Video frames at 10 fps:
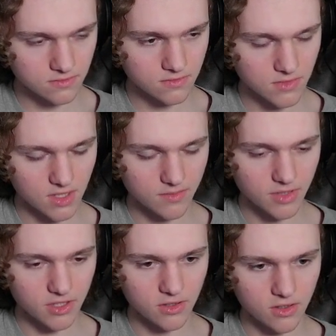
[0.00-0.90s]
And I'm going
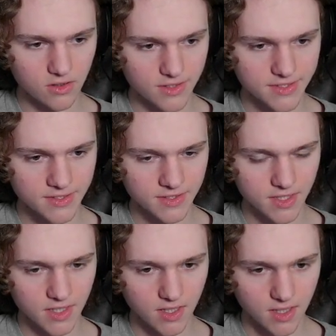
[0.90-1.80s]
to call this
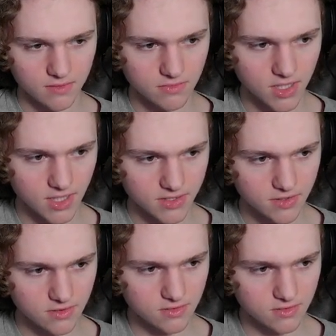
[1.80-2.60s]
console.